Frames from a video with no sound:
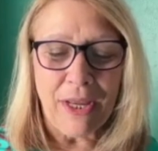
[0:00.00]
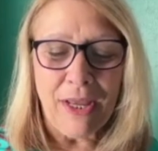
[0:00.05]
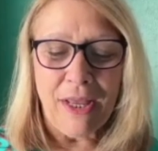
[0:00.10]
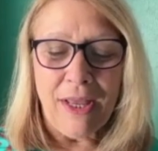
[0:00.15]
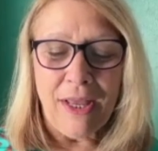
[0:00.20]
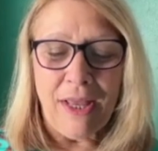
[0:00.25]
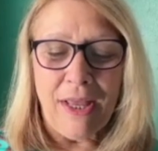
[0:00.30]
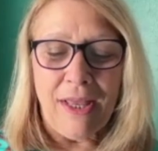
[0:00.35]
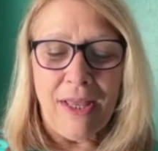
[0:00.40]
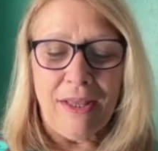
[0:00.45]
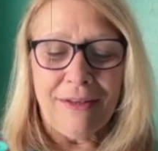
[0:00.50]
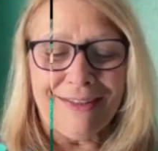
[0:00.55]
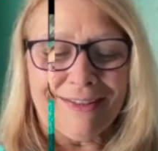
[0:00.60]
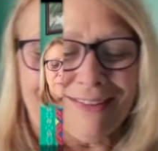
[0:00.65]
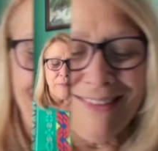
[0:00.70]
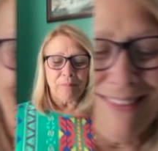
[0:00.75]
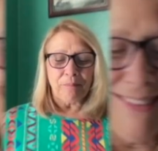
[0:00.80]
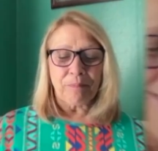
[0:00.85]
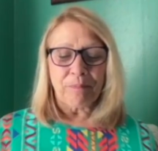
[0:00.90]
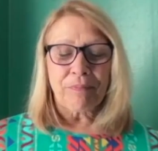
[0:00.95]
So
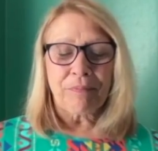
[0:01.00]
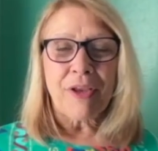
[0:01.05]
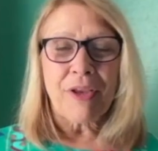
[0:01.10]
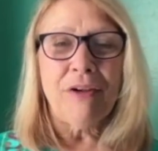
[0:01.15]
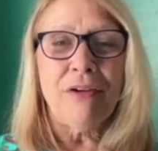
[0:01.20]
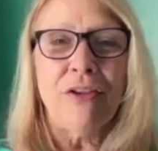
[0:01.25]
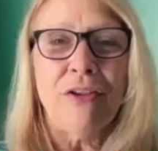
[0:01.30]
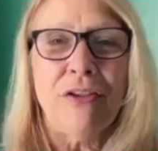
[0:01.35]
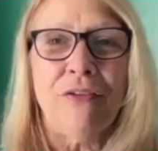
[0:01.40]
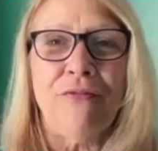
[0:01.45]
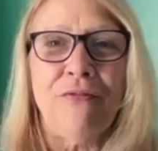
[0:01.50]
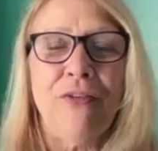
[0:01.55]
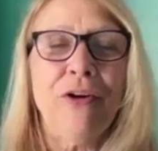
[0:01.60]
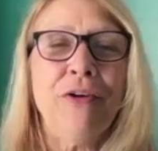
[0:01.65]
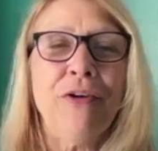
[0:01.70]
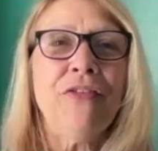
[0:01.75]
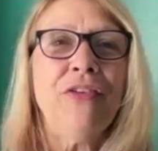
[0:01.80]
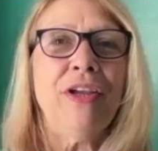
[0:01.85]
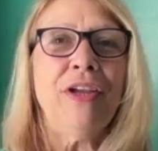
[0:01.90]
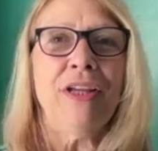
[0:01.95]
the
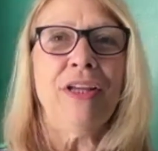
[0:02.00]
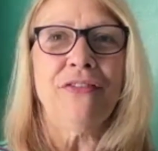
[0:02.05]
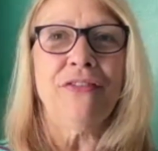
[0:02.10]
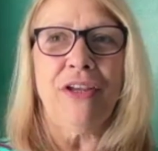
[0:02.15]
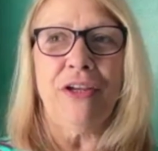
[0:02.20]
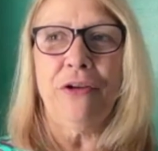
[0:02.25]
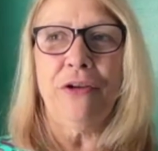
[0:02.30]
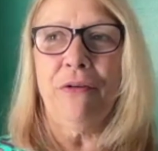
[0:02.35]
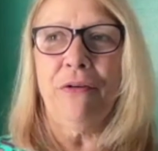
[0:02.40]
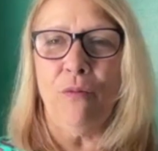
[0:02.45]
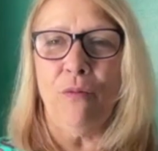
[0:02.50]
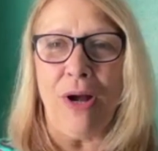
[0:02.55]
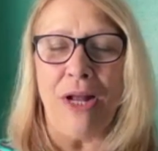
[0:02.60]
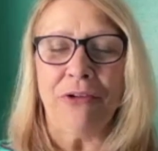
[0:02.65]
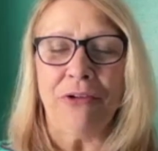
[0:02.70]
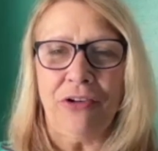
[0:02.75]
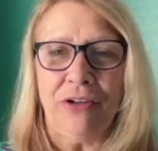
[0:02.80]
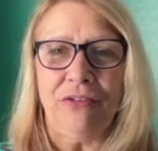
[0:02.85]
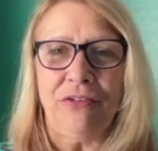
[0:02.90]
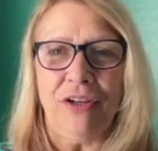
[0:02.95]
first thing is that you're
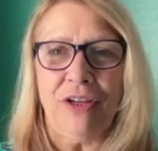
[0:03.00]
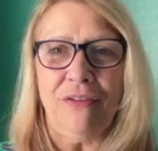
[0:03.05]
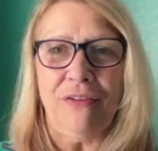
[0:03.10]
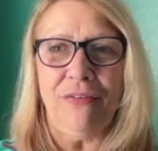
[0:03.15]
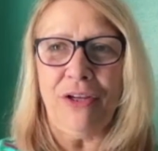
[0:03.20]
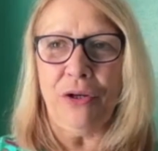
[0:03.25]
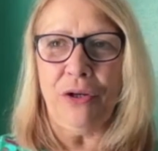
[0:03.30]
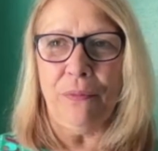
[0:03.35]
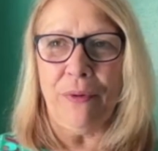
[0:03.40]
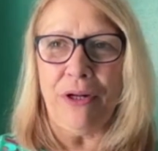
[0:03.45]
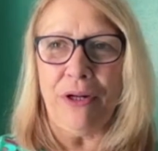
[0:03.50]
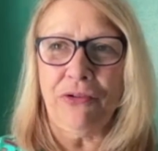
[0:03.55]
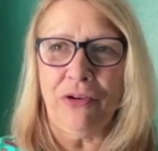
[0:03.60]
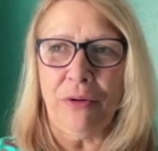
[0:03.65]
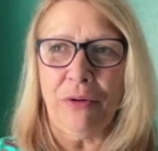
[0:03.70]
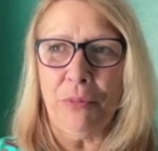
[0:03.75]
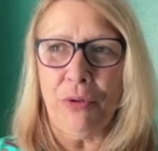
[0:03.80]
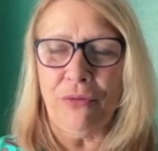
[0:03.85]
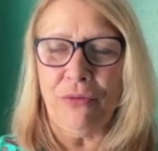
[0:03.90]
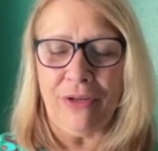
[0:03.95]
watching TV, you're
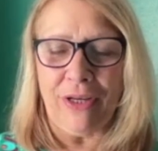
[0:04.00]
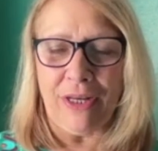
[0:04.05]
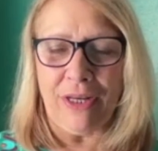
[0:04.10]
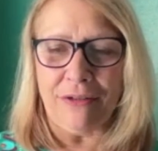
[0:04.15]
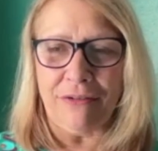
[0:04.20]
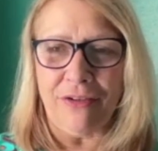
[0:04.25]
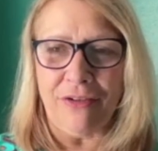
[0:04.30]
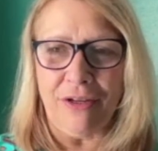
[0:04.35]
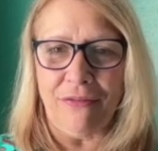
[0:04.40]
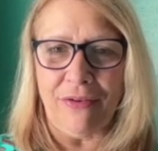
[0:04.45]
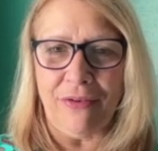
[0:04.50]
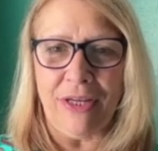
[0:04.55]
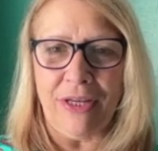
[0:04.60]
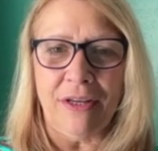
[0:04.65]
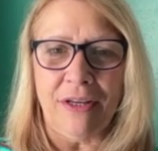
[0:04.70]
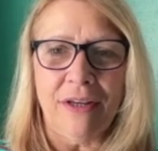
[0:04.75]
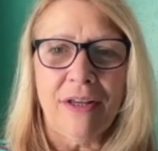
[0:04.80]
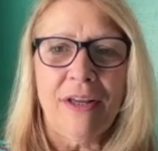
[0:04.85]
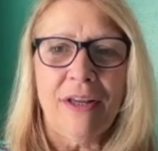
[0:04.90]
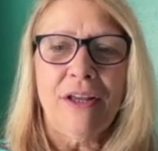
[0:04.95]
watching a movie on TV.